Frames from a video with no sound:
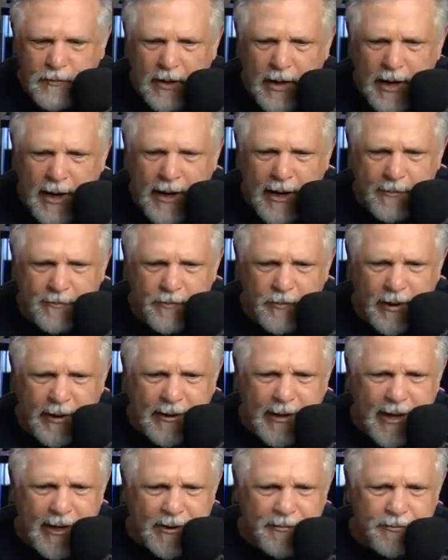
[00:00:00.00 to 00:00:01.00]
I really
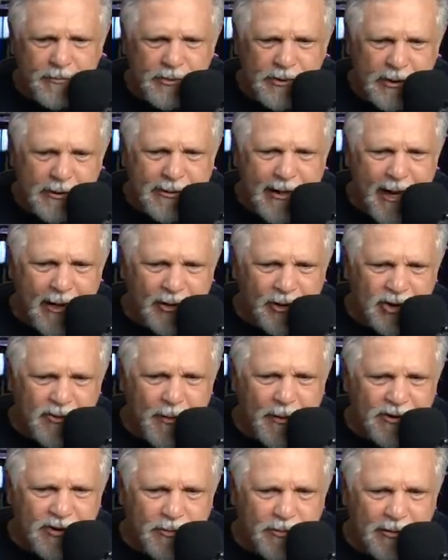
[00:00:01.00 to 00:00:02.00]
got to sit down and
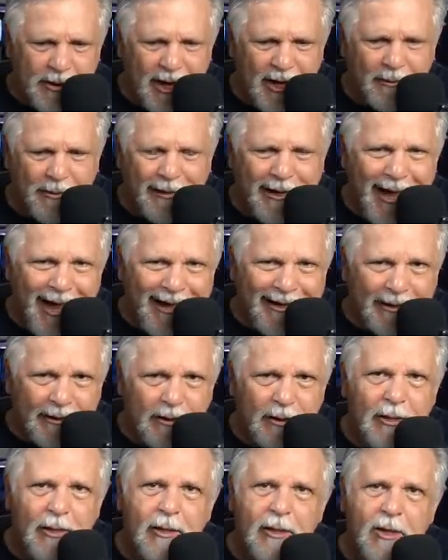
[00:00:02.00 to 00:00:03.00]
spend some time and edit
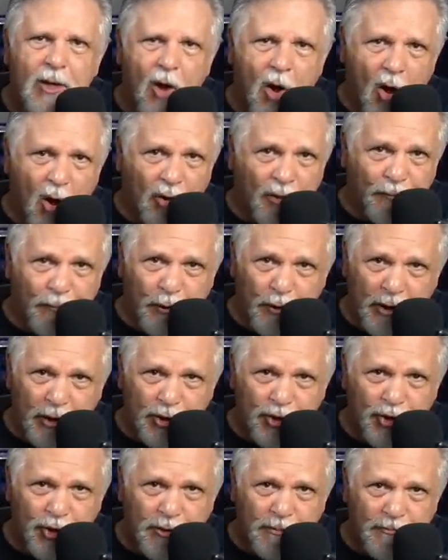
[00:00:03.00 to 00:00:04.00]
all the
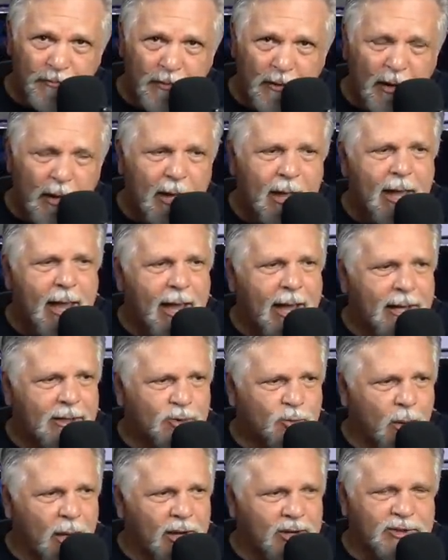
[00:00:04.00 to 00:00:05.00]
footage, as
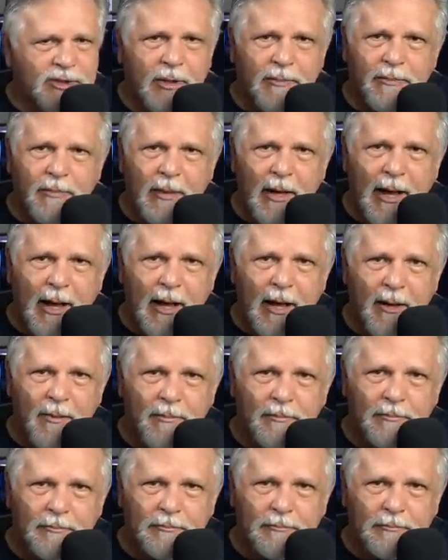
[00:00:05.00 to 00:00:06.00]
well as some
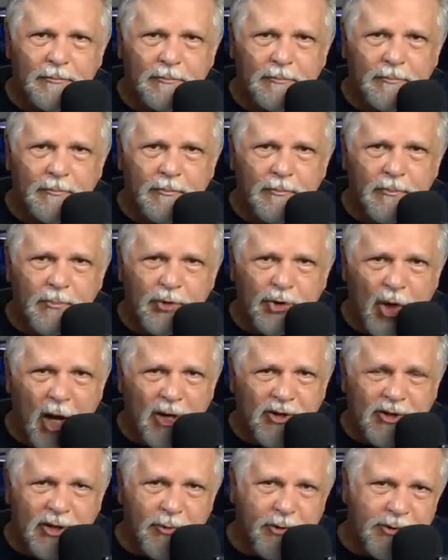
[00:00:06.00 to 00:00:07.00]

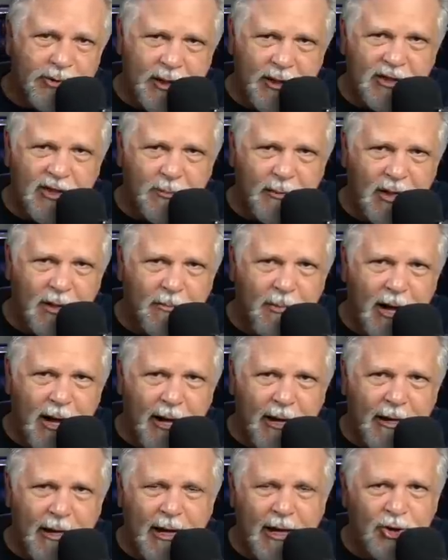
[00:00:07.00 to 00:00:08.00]
shots that were sent to me
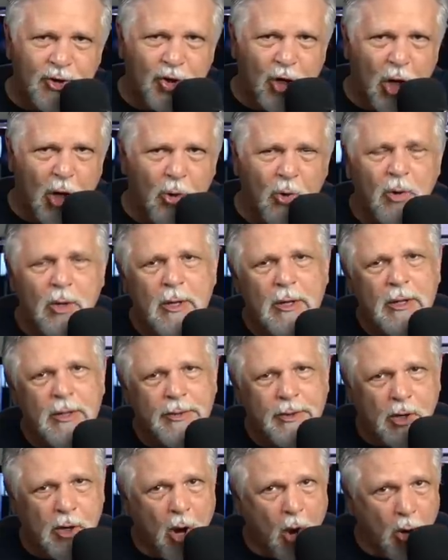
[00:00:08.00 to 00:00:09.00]
by Joe,
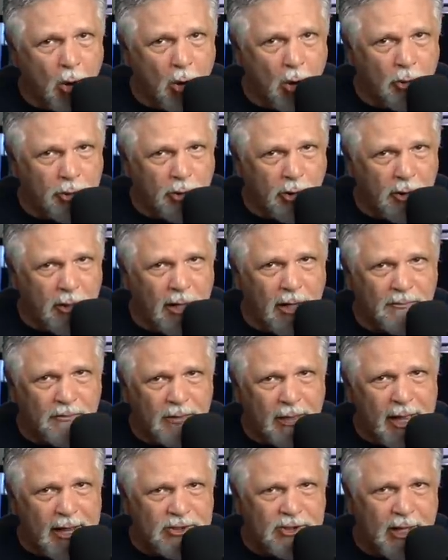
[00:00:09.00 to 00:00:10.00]
the co-owner of
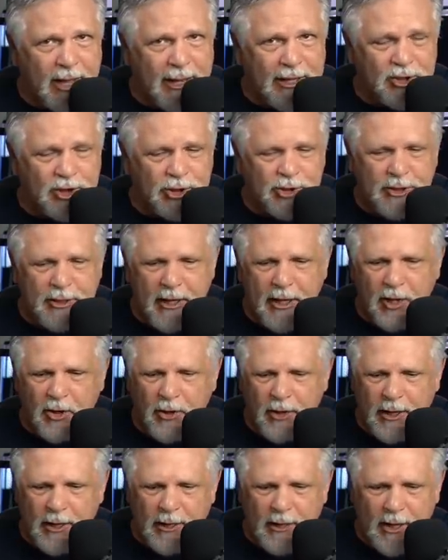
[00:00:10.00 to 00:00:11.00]
Glass Cages here
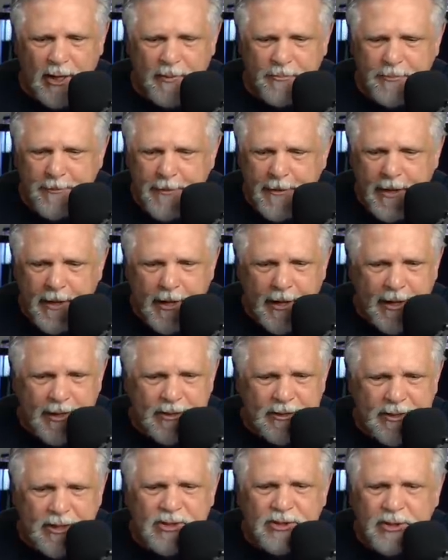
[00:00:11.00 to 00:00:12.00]
in
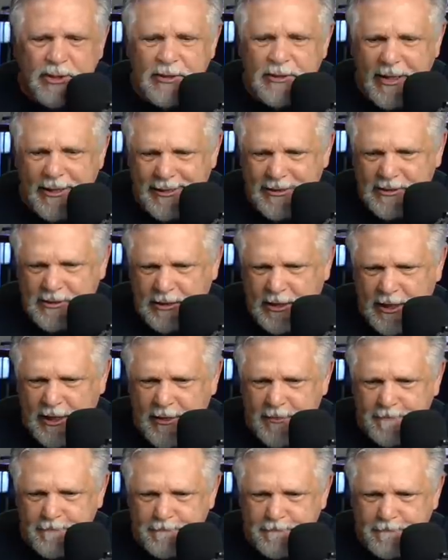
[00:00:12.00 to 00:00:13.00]
Dixon, Tennessee.